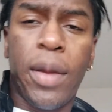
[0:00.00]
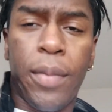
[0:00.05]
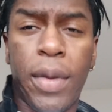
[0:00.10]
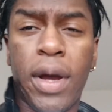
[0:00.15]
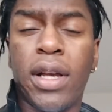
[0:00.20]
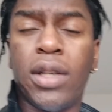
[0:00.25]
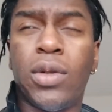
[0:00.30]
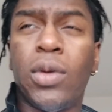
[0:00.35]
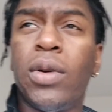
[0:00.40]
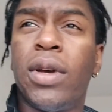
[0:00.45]

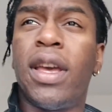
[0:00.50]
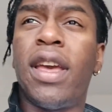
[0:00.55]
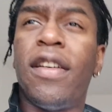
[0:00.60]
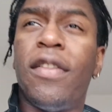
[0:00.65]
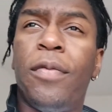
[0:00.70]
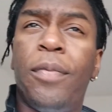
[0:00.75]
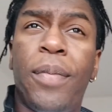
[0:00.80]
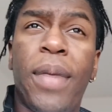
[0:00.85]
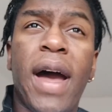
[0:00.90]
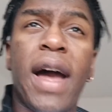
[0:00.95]
might as well
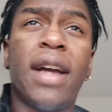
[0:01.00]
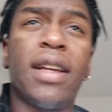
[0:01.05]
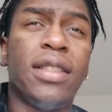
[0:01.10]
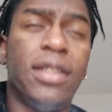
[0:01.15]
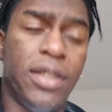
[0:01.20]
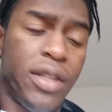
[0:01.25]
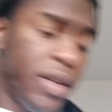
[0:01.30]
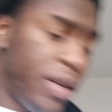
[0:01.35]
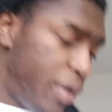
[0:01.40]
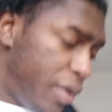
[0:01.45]
give back
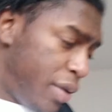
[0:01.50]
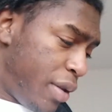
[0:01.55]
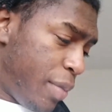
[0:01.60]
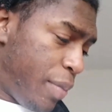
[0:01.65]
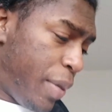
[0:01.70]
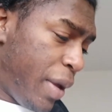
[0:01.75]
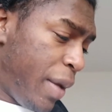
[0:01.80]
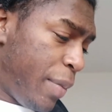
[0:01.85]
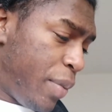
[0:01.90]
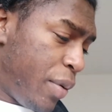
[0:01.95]
to the
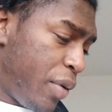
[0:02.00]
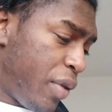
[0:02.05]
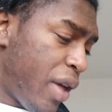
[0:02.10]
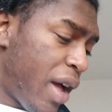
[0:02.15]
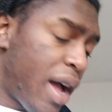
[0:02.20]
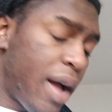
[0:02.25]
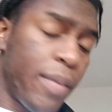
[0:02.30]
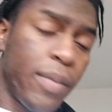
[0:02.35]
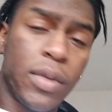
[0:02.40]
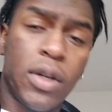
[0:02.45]
people
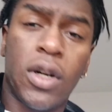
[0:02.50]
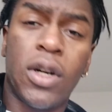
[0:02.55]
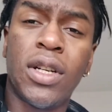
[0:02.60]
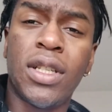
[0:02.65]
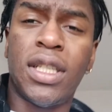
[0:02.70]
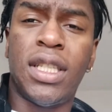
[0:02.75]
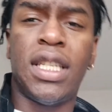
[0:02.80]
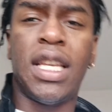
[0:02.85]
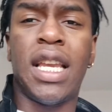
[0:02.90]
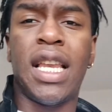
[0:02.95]
that I'm
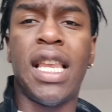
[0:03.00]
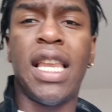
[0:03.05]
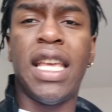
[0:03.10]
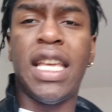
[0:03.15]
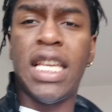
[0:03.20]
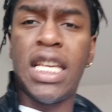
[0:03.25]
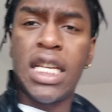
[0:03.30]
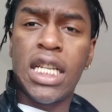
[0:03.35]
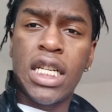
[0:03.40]
constantly